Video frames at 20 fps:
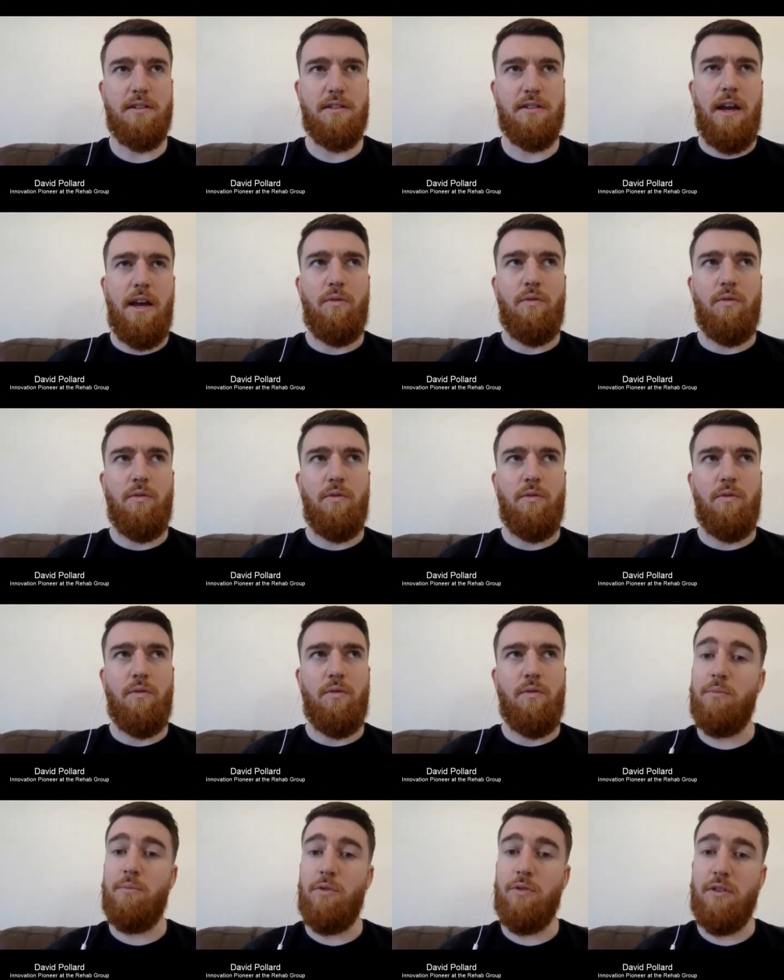we should
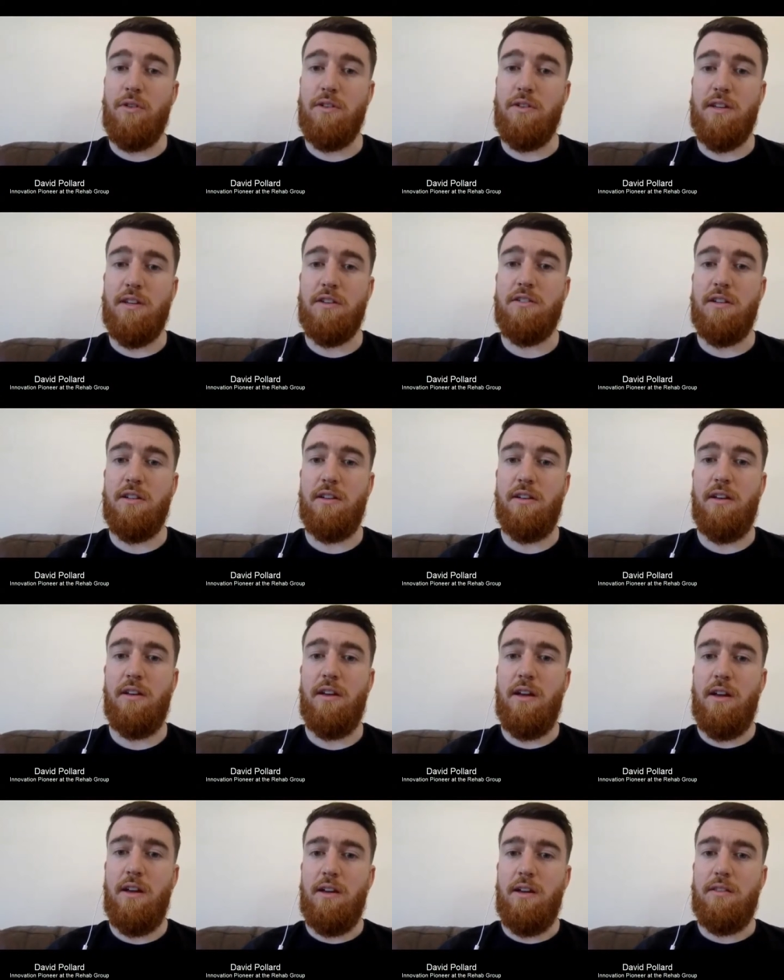value more is actually
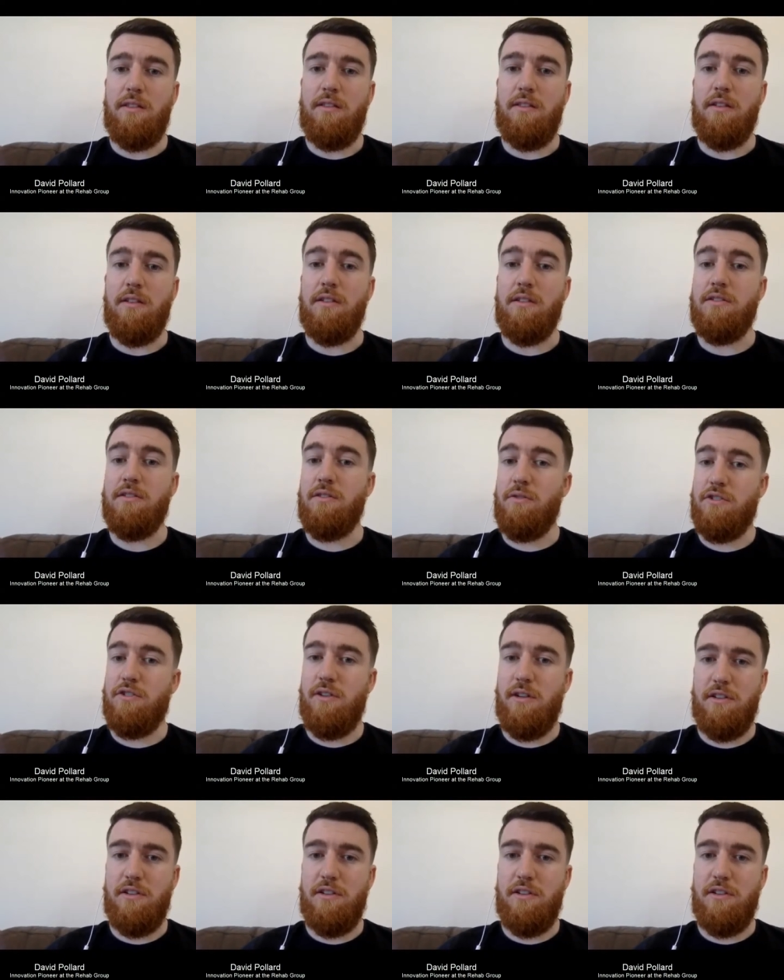their social
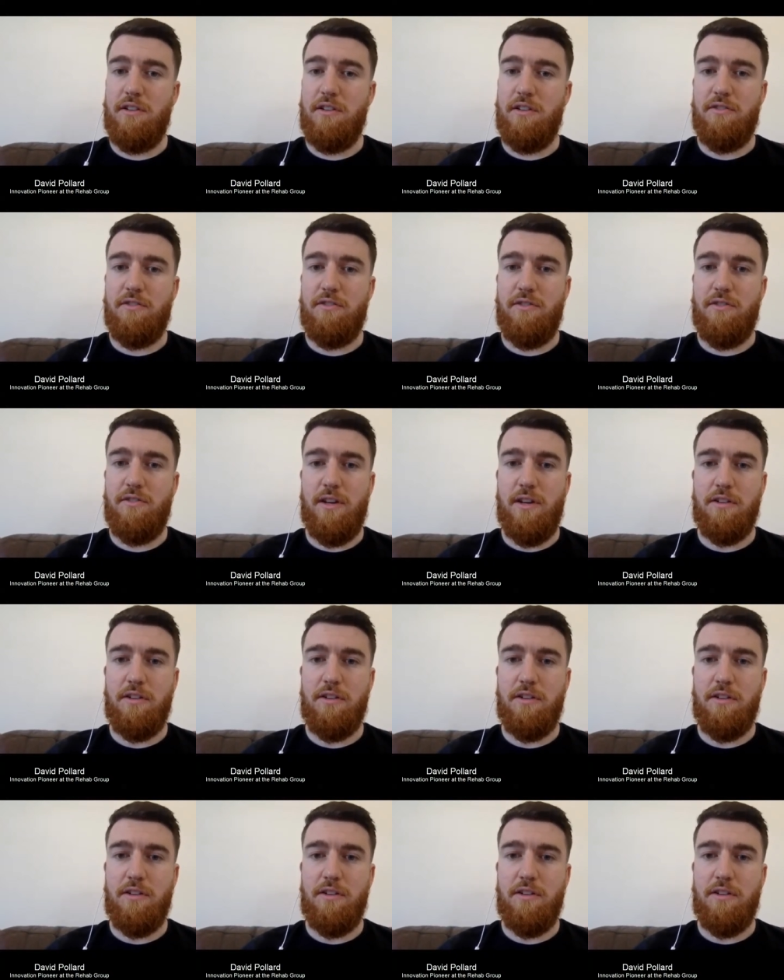interaction